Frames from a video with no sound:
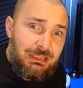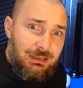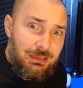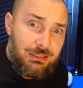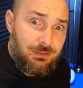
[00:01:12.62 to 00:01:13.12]

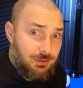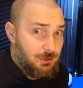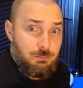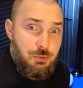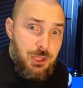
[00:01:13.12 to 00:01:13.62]
and
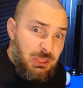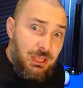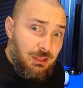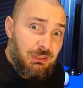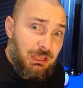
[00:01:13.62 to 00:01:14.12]
sitting
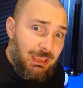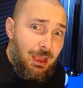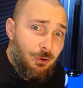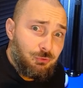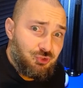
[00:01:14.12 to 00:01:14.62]
on the
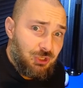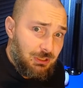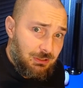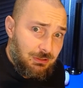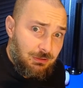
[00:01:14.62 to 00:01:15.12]
couch and